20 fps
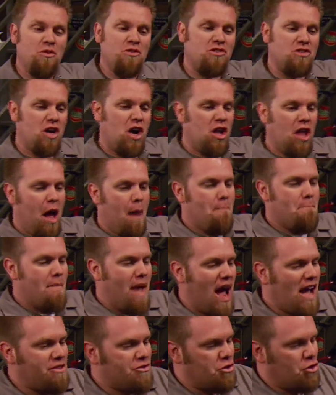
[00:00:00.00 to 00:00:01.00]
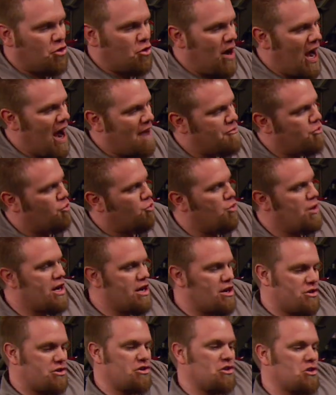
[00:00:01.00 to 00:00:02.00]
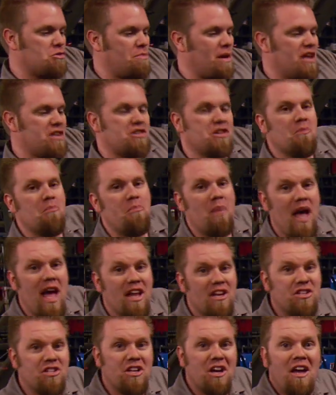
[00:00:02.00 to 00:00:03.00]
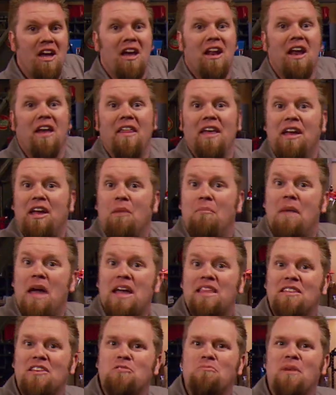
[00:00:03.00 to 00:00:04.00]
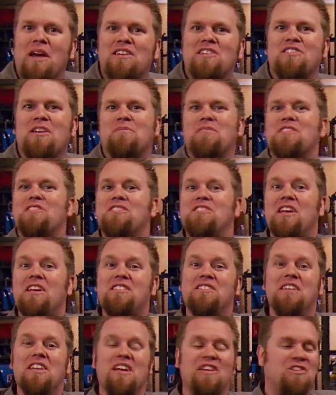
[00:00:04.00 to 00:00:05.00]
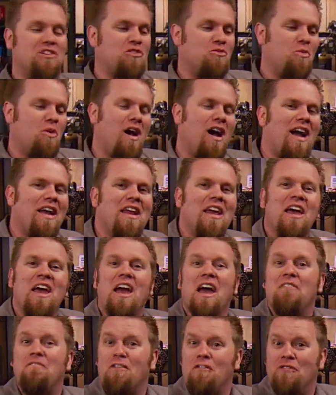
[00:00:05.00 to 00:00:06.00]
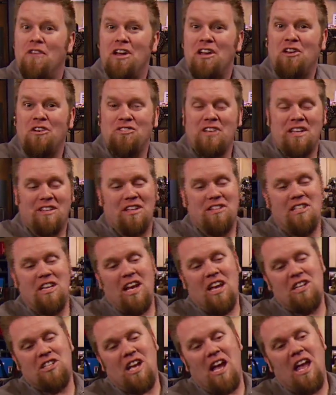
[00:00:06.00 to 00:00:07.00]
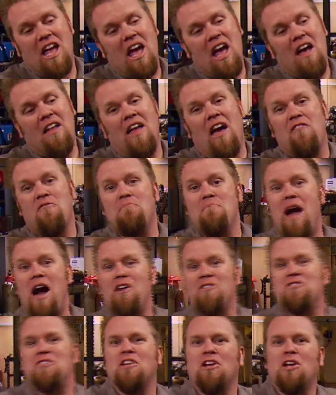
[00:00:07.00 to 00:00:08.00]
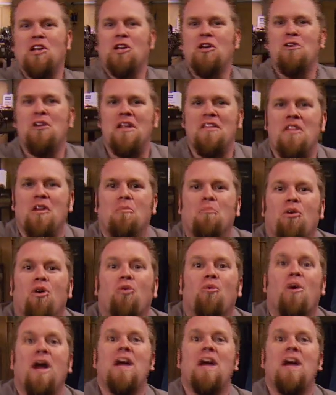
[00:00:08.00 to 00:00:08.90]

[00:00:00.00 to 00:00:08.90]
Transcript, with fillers: to install a Mastercraft rear suspension bench. Now, they can make these benches up to sixty inches wide, and for vehicles like the T J, they have mounts included that'll bolt